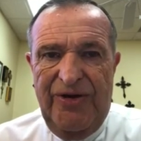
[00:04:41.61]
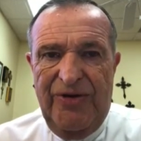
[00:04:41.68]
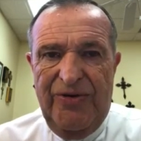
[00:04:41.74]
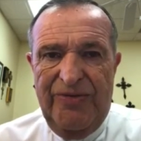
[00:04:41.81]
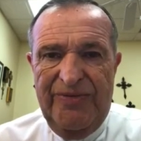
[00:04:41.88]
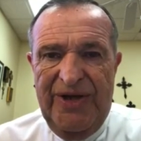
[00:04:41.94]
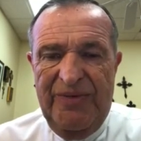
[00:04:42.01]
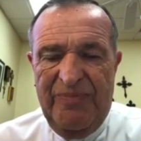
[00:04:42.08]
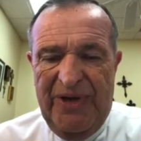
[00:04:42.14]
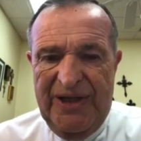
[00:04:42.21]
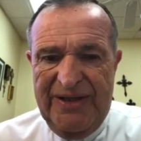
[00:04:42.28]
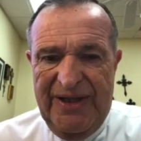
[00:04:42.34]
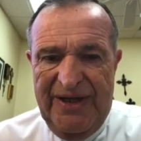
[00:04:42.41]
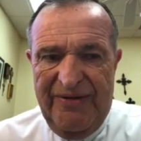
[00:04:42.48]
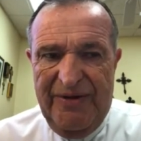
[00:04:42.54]
only
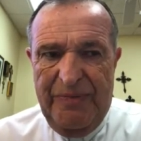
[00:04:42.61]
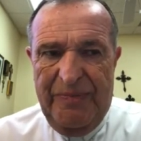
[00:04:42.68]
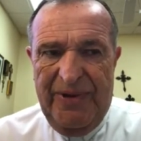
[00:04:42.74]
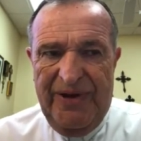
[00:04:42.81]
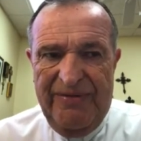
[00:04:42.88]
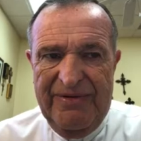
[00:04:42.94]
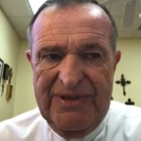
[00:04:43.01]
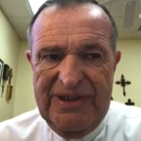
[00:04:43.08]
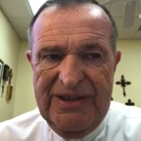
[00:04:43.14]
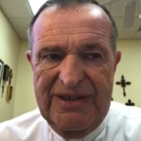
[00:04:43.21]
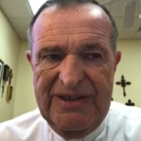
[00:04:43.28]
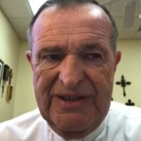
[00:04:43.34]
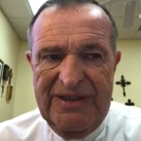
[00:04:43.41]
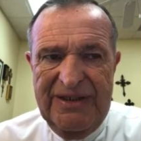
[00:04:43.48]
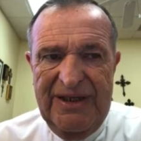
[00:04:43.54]
by their
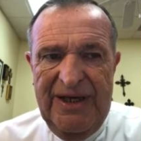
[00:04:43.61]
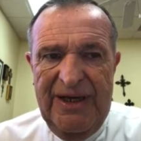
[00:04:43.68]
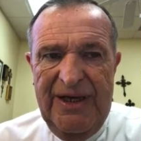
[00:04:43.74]
appearances,